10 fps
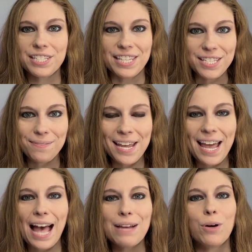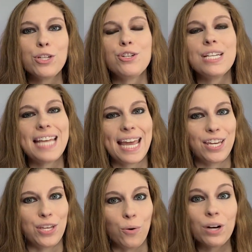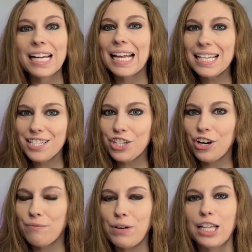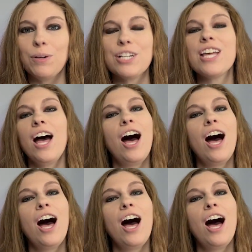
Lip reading: This week, I want you to take your Instagram followers